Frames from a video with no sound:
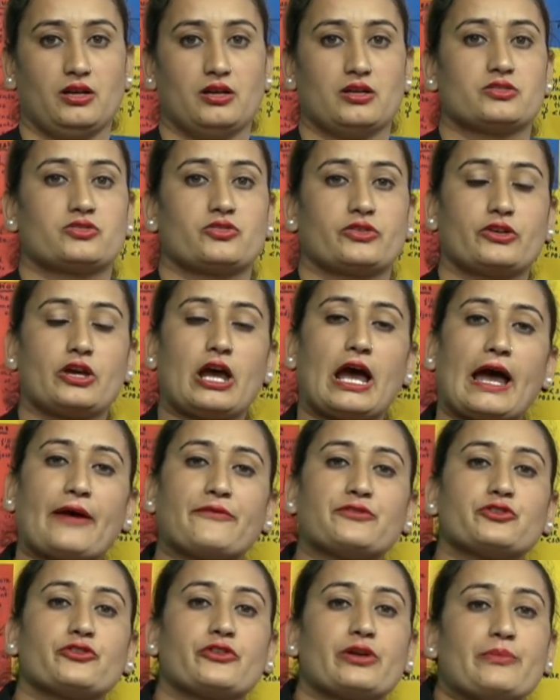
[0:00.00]
So, you have
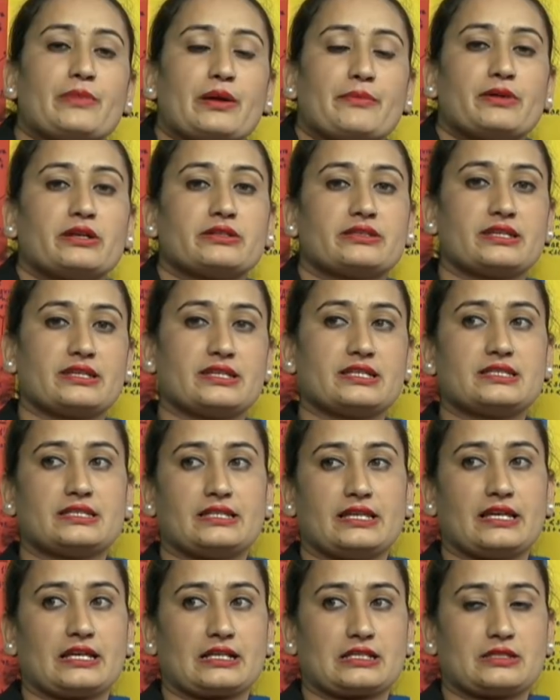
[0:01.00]
to remember these
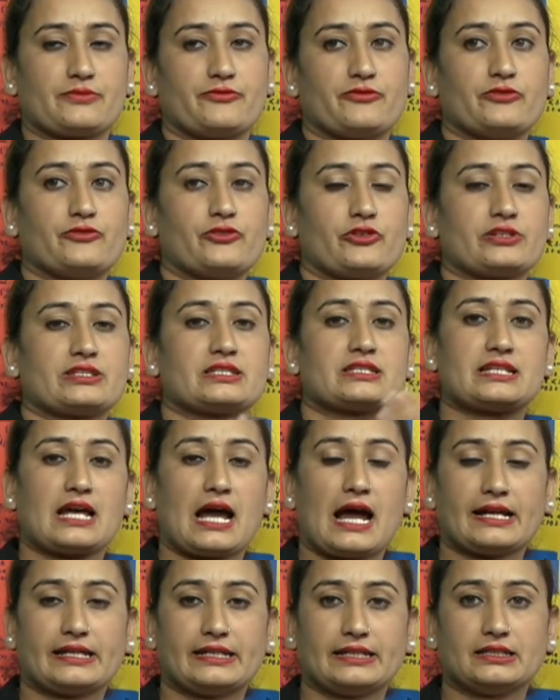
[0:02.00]
things before
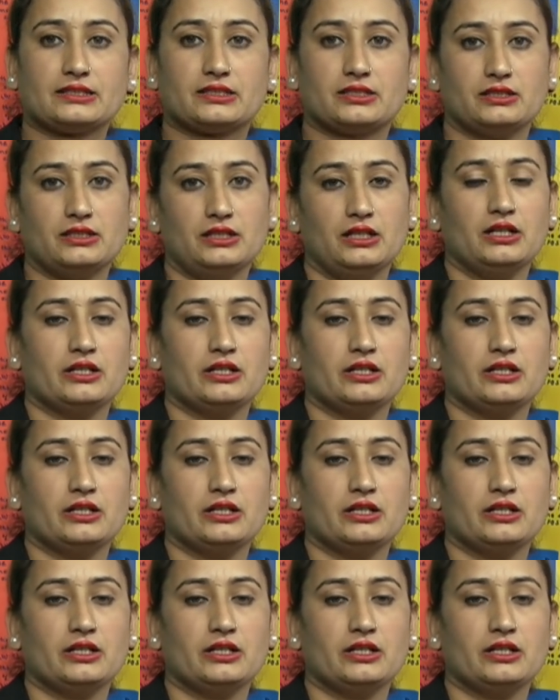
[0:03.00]
starting the